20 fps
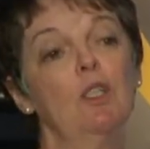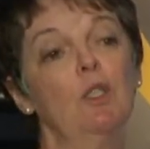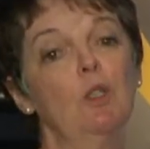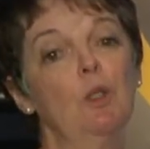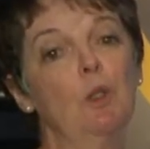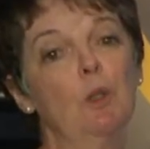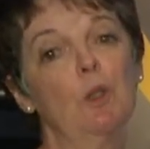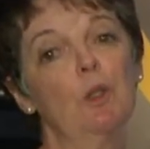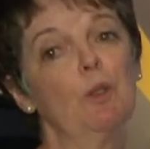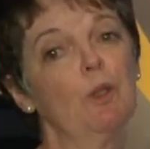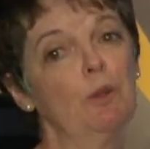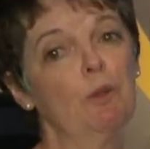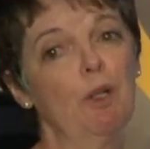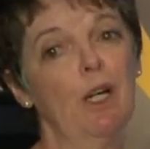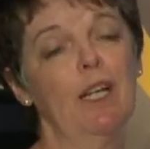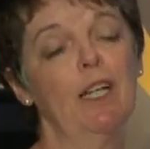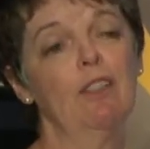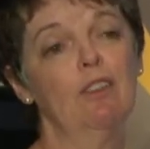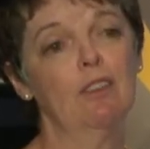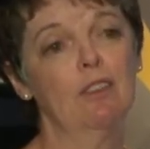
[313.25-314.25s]
You're a
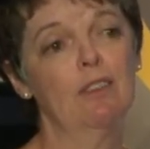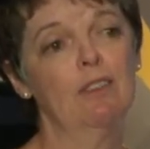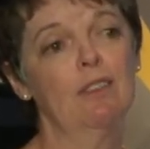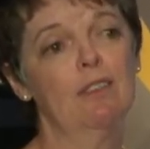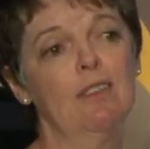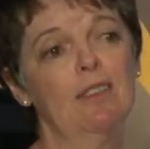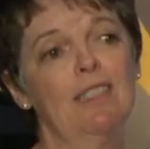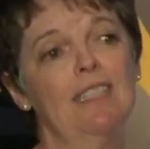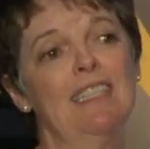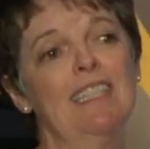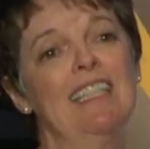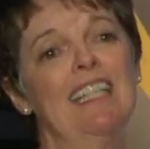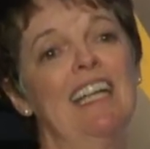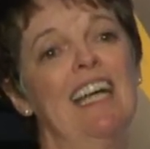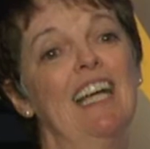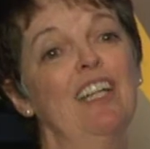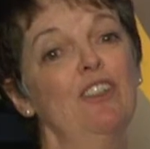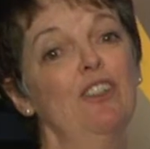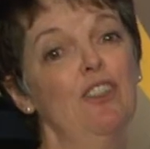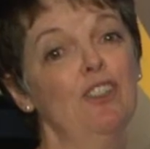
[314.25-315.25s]
writer,
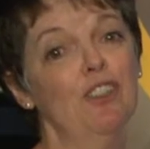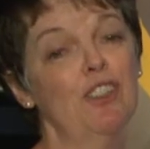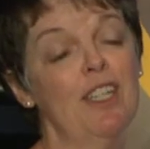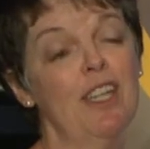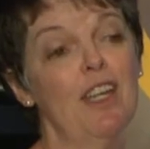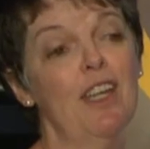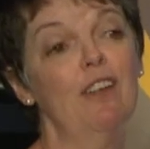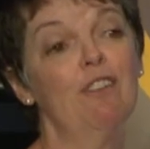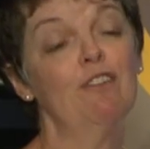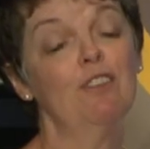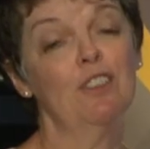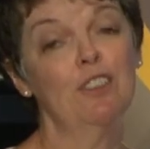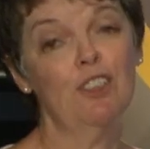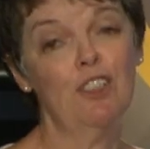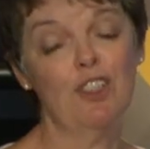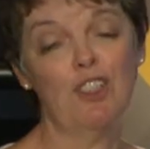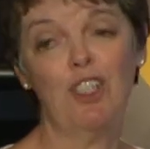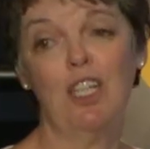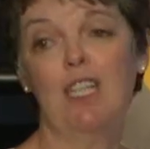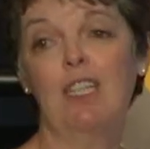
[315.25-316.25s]
and you'll never
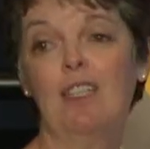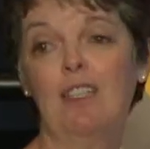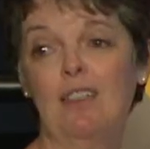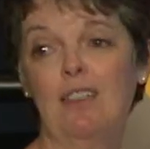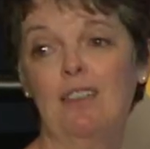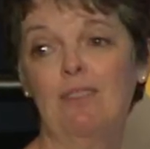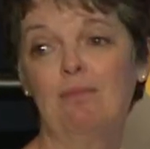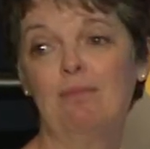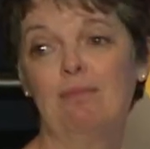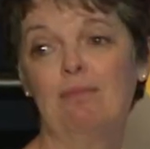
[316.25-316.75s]
shake it.